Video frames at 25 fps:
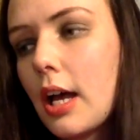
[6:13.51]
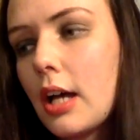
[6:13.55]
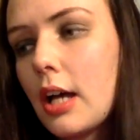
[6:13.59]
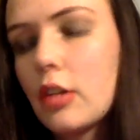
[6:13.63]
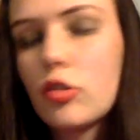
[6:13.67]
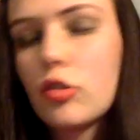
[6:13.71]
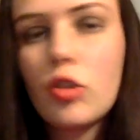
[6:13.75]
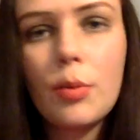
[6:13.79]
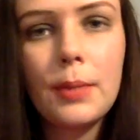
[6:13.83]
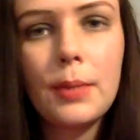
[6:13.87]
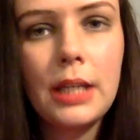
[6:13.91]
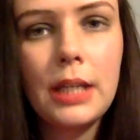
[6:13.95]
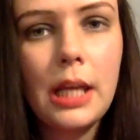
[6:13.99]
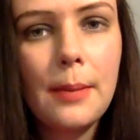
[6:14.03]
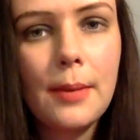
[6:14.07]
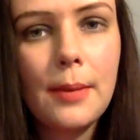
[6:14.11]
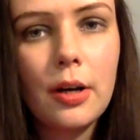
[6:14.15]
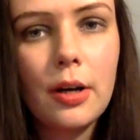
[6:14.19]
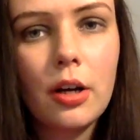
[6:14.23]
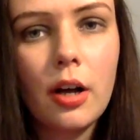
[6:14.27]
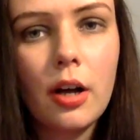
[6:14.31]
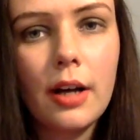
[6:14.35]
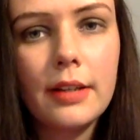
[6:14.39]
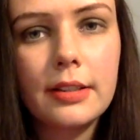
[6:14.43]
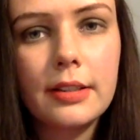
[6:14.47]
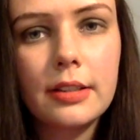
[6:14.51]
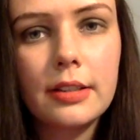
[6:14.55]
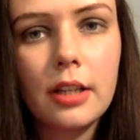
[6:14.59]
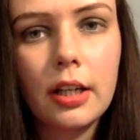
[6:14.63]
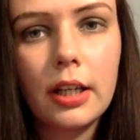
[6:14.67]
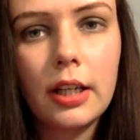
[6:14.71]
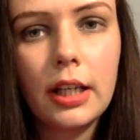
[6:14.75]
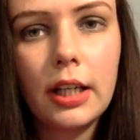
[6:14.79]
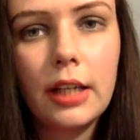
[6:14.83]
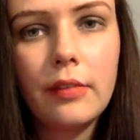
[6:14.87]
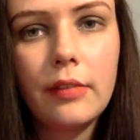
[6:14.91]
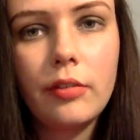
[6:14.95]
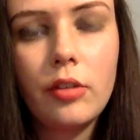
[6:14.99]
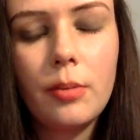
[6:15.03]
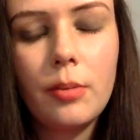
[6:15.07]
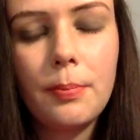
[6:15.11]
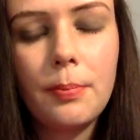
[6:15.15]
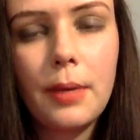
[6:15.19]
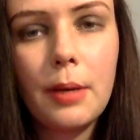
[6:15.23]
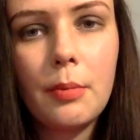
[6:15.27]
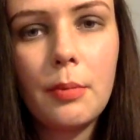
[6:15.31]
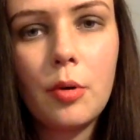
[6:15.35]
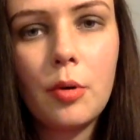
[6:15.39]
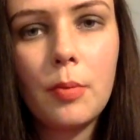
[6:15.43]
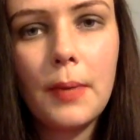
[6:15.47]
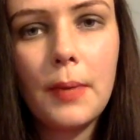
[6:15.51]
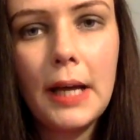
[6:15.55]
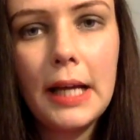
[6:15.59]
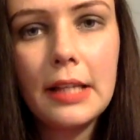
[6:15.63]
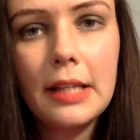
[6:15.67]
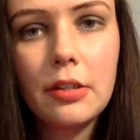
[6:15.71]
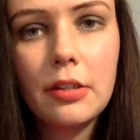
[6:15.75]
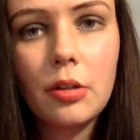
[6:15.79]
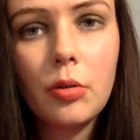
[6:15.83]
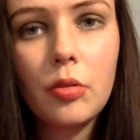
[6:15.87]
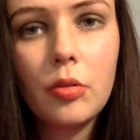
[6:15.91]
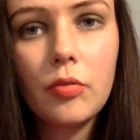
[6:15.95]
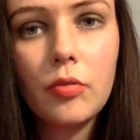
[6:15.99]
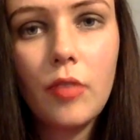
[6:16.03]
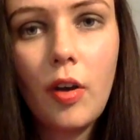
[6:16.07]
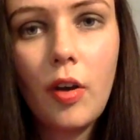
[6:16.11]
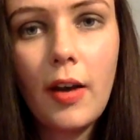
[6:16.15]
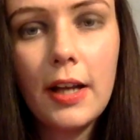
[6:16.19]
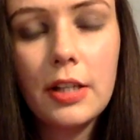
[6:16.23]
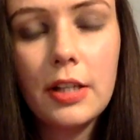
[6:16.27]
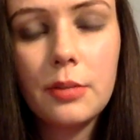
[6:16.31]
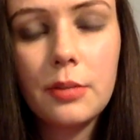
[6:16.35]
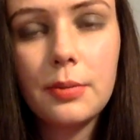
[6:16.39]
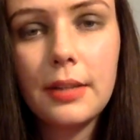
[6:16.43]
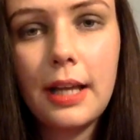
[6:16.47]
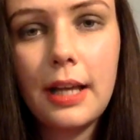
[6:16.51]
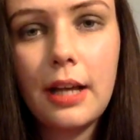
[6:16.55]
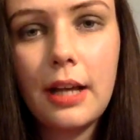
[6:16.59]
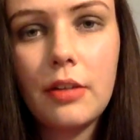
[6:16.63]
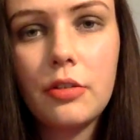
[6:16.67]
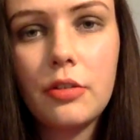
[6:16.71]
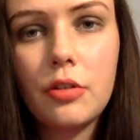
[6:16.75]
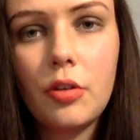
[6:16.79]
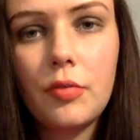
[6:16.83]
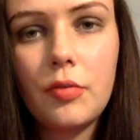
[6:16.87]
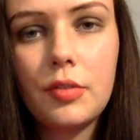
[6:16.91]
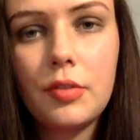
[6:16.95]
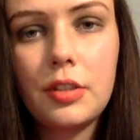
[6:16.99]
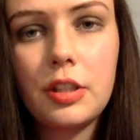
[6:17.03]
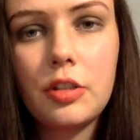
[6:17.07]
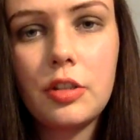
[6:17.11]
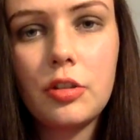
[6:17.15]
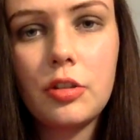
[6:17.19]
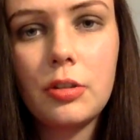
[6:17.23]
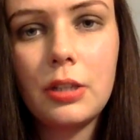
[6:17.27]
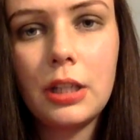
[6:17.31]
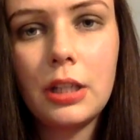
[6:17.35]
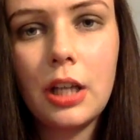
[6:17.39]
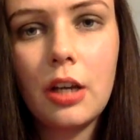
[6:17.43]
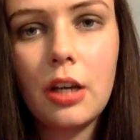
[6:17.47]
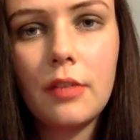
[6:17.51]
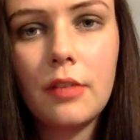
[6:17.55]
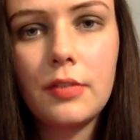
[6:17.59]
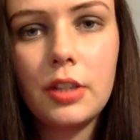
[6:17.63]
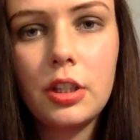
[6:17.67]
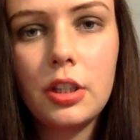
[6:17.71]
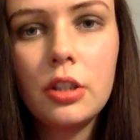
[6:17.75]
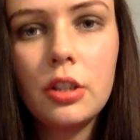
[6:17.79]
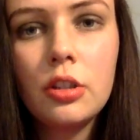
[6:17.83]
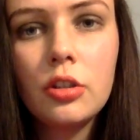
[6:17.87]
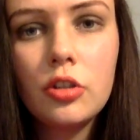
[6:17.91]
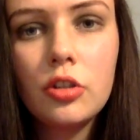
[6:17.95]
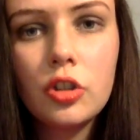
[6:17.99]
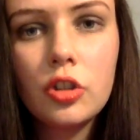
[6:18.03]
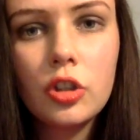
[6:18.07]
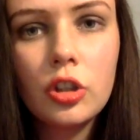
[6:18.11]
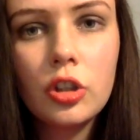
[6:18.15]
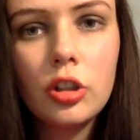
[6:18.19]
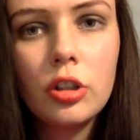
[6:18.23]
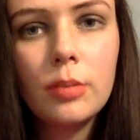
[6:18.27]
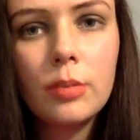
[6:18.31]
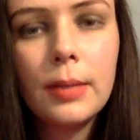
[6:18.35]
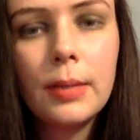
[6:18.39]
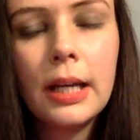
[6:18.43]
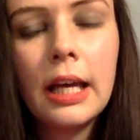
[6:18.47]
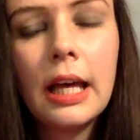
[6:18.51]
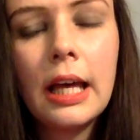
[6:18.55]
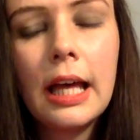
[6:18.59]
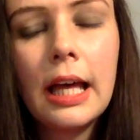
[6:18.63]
Drop me an email, guys, because I can give you a bit more personal advice without obviously doing it over YouTube.